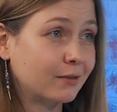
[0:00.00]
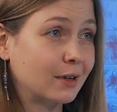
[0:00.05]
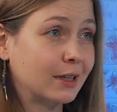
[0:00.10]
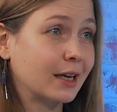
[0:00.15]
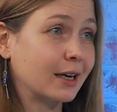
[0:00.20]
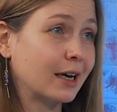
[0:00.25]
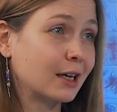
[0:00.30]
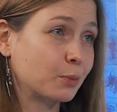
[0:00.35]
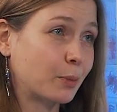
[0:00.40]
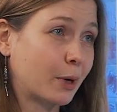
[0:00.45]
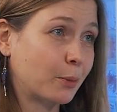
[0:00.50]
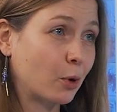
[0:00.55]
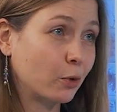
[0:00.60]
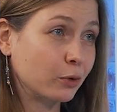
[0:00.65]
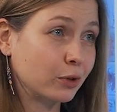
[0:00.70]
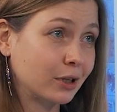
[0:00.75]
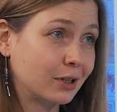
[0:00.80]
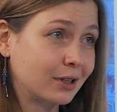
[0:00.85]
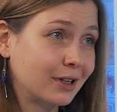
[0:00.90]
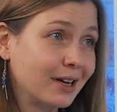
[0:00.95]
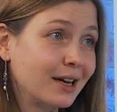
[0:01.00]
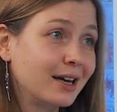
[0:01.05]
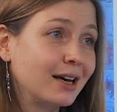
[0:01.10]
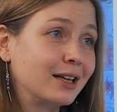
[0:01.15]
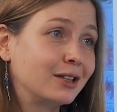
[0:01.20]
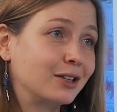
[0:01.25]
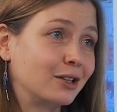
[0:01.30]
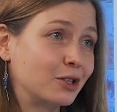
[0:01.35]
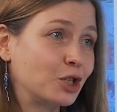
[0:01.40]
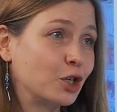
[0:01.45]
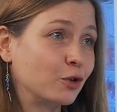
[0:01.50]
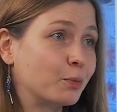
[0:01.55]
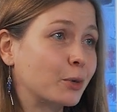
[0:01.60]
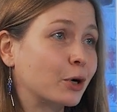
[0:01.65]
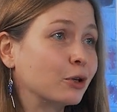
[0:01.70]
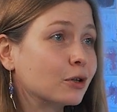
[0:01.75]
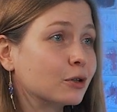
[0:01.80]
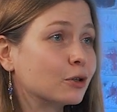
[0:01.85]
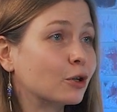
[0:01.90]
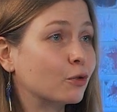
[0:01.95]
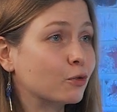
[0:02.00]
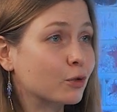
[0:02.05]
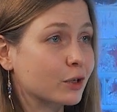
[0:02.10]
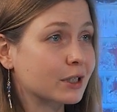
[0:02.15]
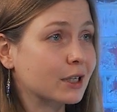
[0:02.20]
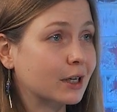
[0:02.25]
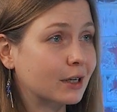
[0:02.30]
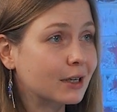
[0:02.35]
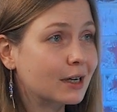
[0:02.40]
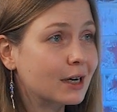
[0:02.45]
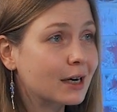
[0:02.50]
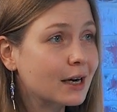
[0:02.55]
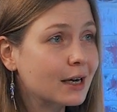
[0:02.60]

when I got promoted to the chief product officer.